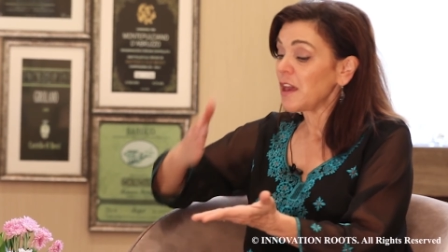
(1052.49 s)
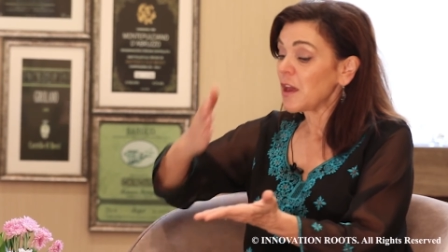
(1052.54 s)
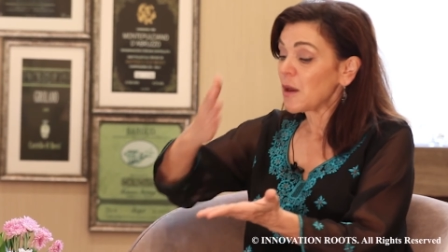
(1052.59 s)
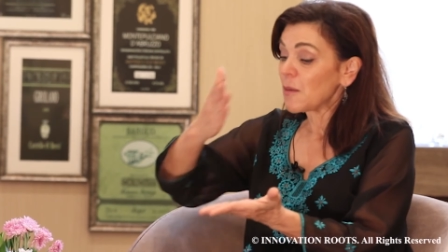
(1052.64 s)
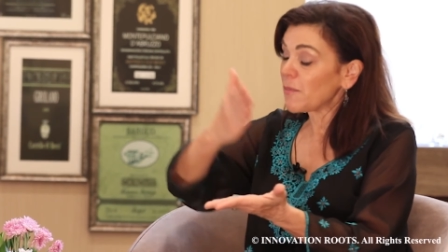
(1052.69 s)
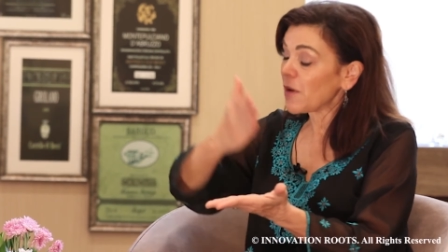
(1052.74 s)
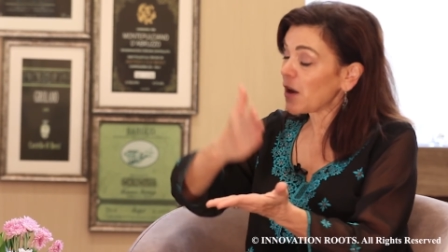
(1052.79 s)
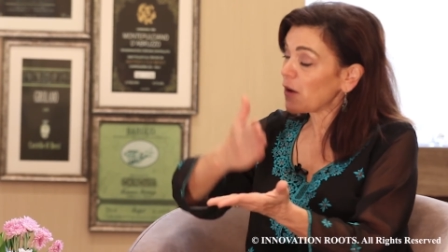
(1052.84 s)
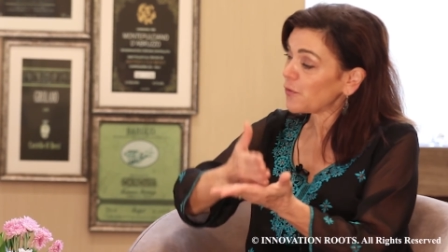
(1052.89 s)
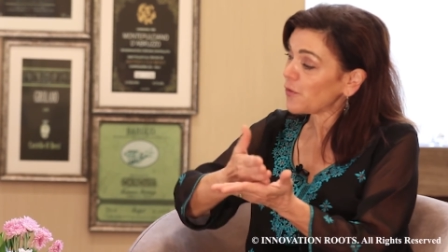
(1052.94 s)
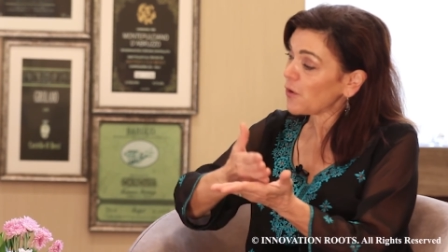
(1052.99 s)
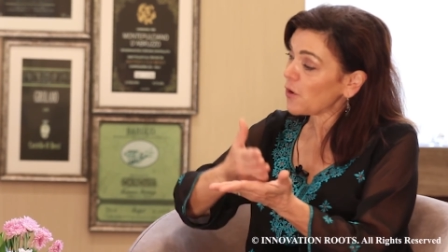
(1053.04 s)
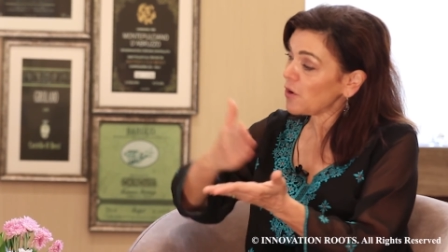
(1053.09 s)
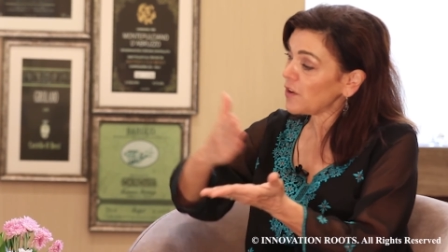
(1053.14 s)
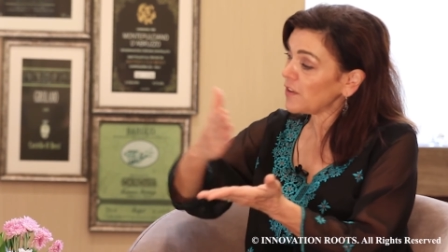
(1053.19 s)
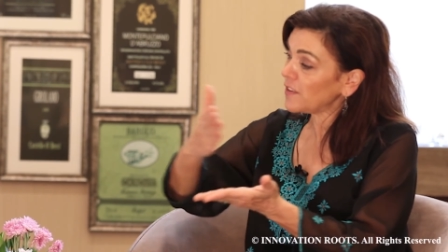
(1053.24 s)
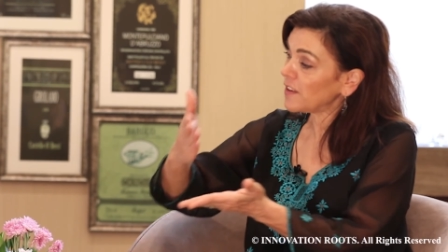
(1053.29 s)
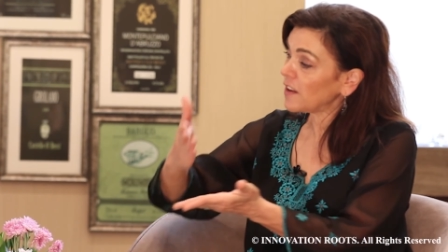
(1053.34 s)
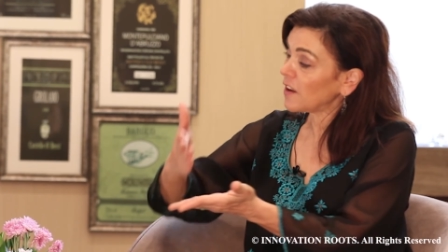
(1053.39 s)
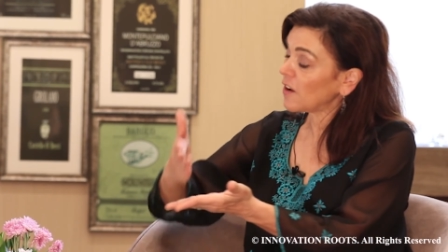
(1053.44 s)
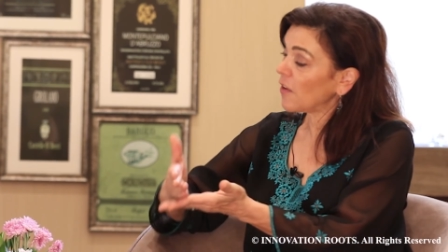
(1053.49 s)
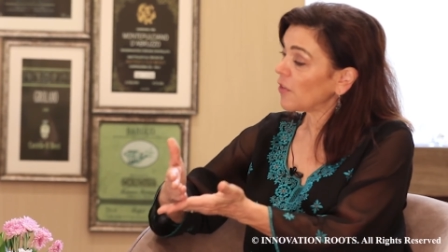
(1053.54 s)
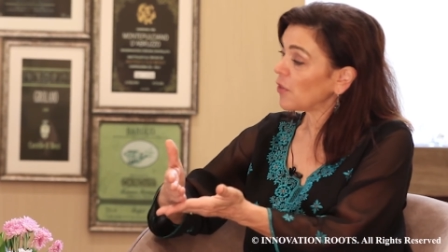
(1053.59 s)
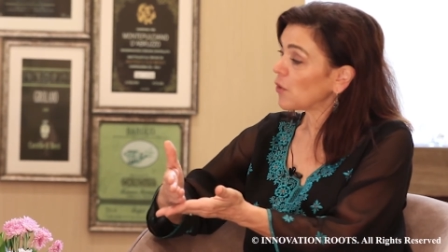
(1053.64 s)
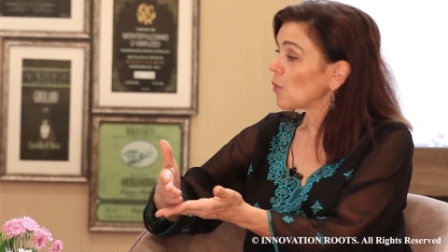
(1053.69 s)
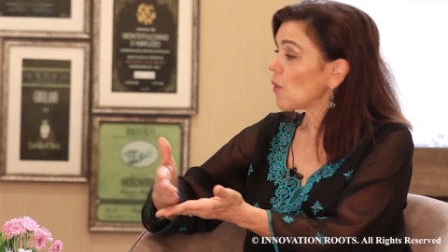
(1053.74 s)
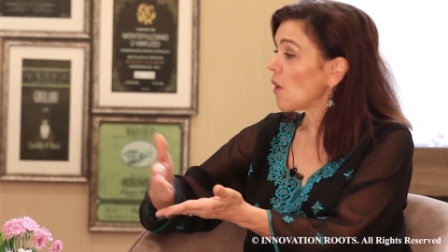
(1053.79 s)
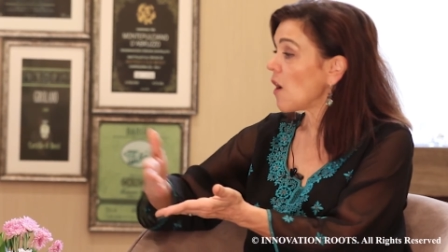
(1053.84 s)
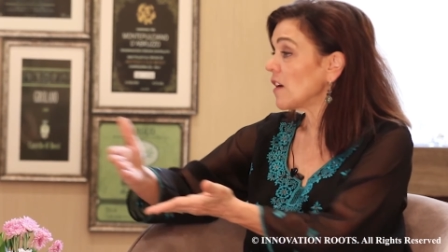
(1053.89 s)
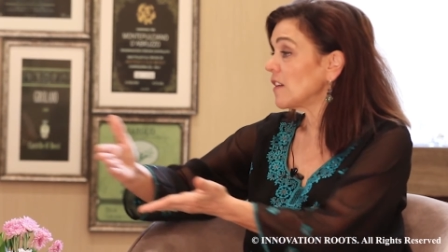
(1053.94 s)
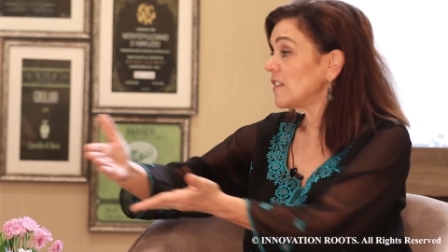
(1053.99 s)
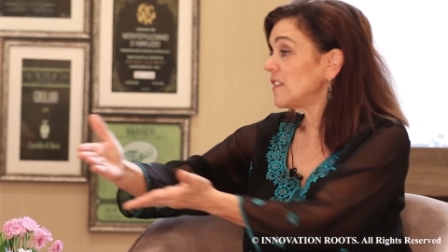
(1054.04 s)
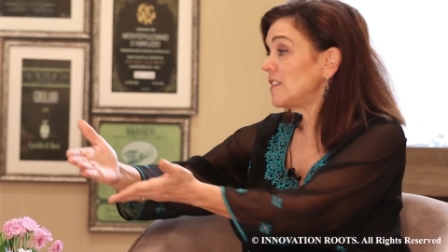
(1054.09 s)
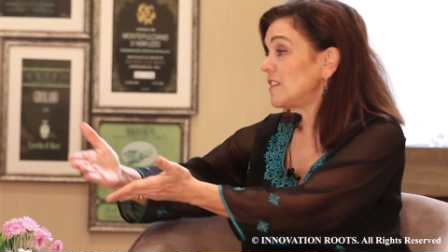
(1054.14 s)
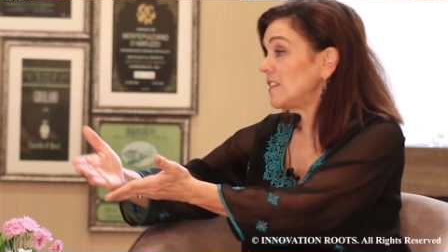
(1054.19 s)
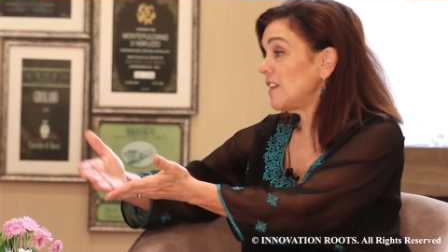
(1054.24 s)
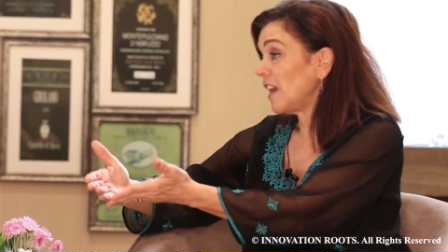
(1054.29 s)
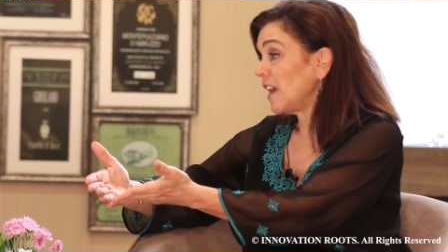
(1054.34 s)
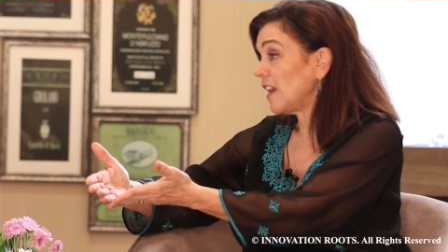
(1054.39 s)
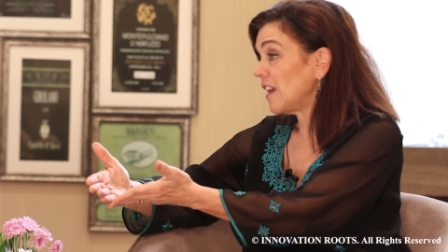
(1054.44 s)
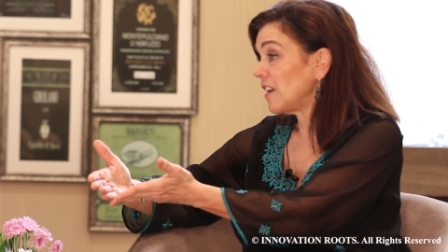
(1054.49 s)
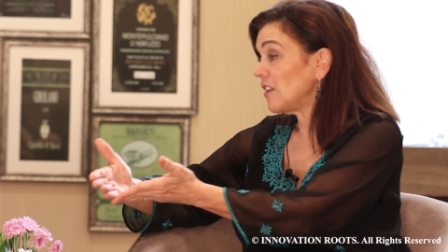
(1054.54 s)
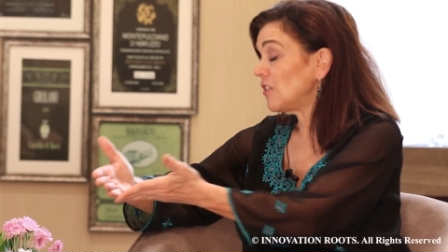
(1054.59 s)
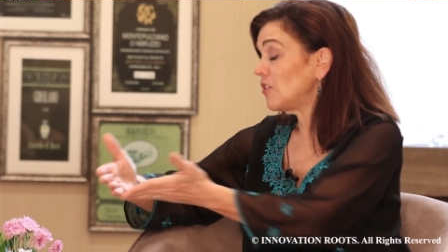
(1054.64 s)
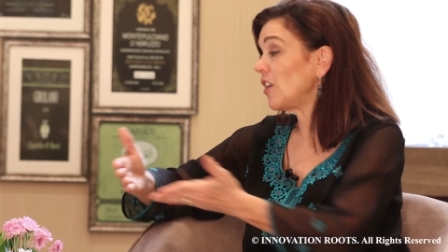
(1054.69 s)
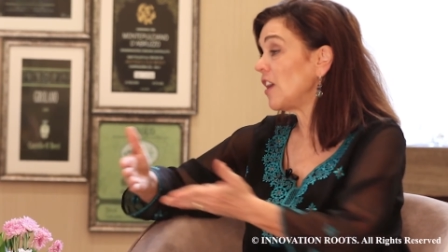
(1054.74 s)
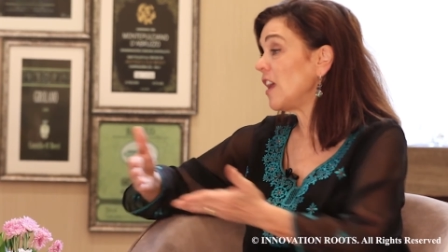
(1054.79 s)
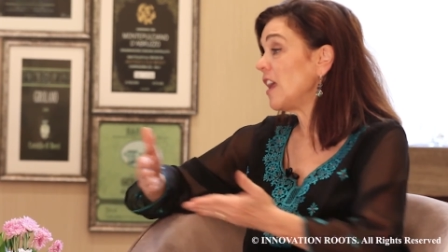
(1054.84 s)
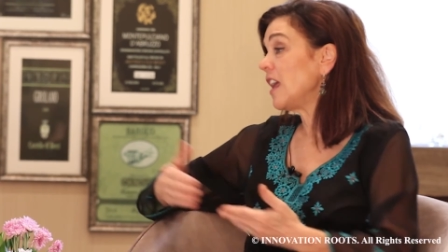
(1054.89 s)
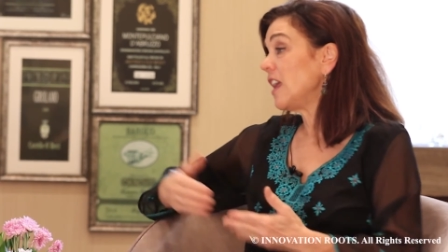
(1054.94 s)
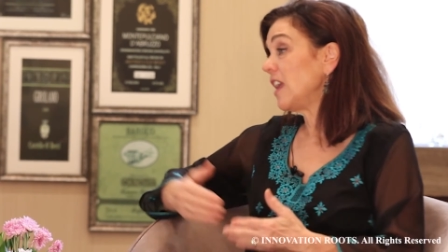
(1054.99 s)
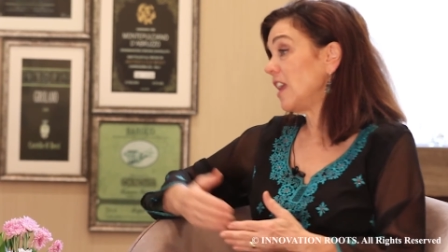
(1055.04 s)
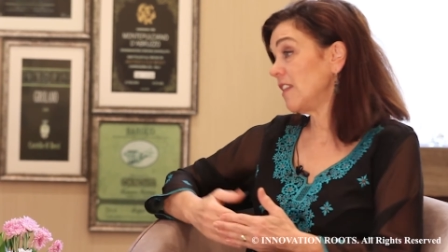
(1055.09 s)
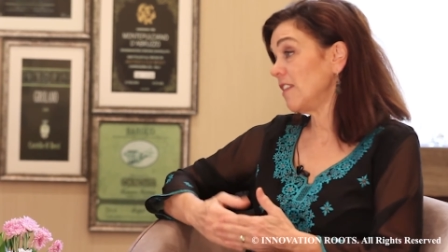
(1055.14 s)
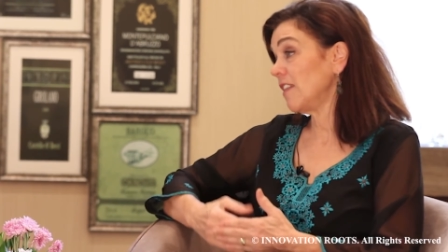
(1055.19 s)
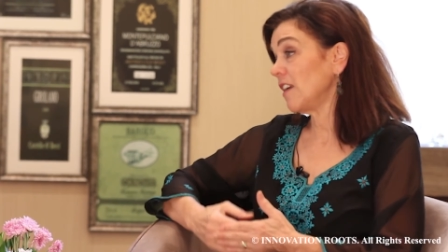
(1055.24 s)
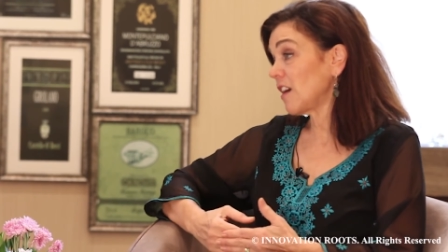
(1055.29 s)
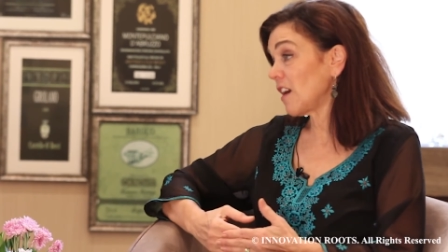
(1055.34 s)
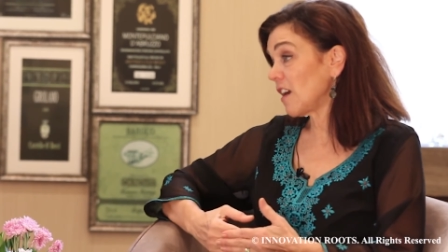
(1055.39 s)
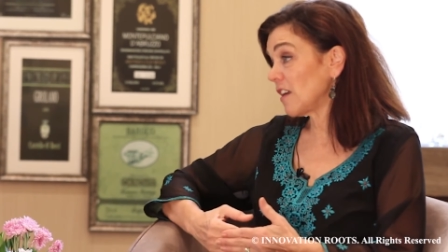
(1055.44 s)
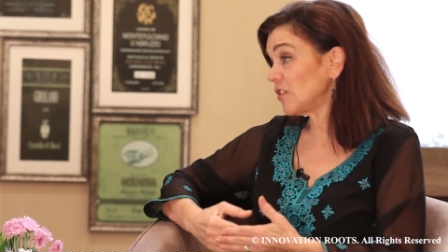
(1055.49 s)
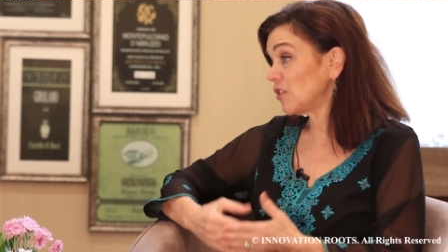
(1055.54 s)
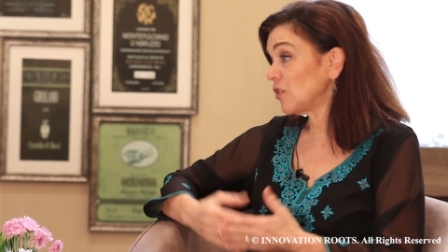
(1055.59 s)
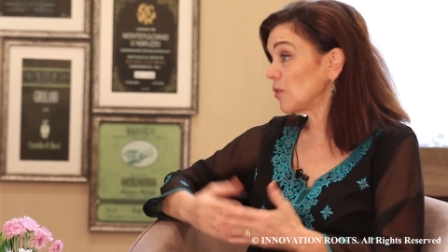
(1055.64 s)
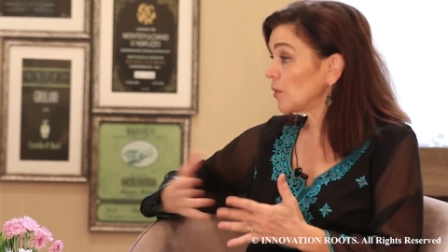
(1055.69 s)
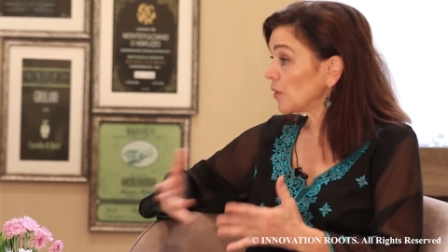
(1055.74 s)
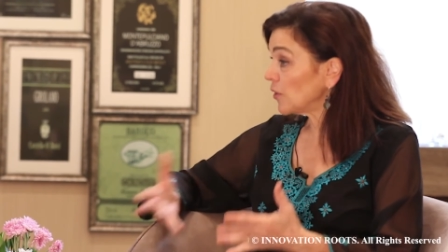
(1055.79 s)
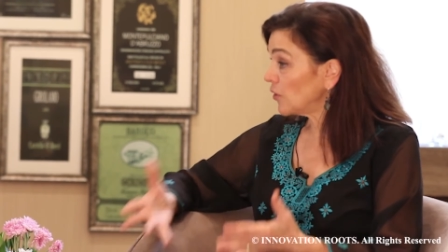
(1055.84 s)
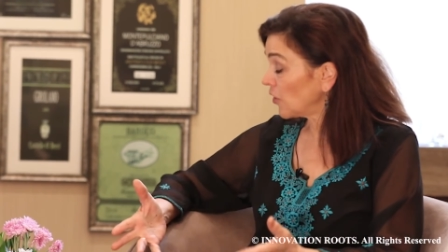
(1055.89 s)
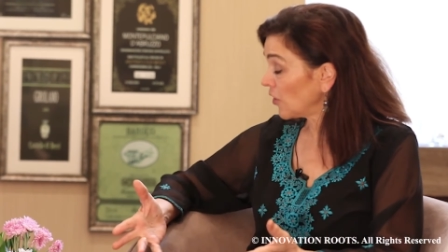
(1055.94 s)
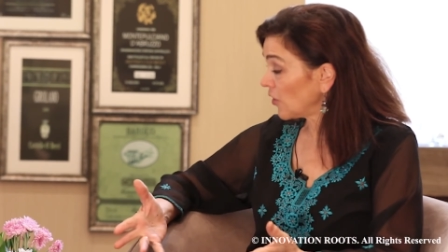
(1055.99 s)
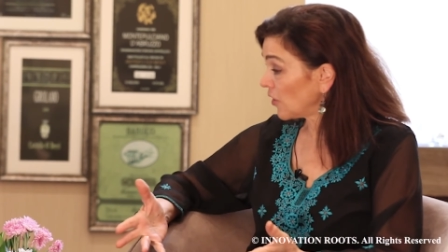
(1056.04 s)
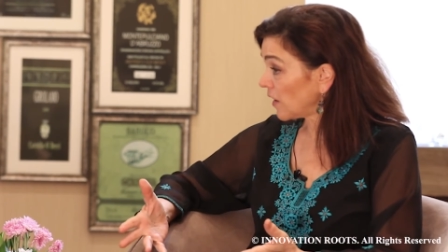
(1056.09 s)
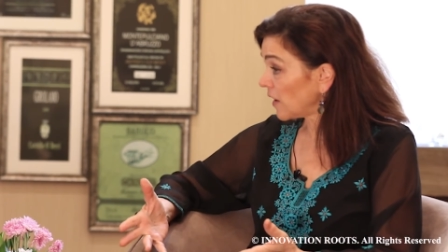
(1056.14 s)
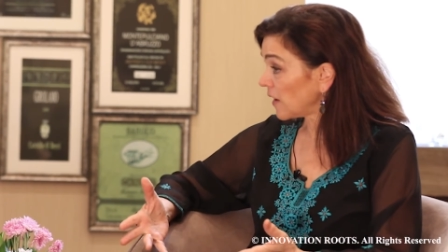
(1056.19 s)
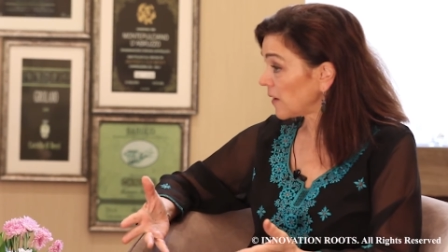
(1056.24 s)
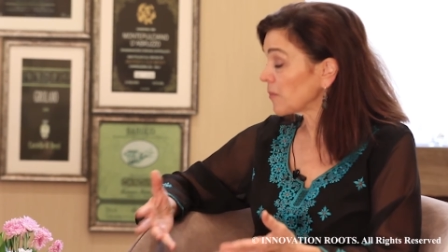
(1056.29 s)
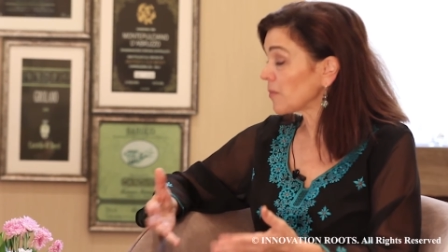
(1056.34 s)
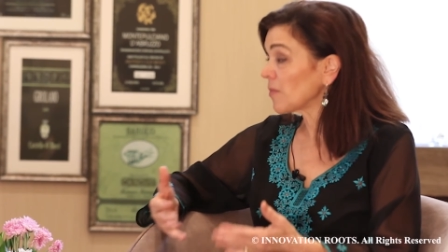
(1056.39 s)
by focusing on the wrong stage in the customer journey.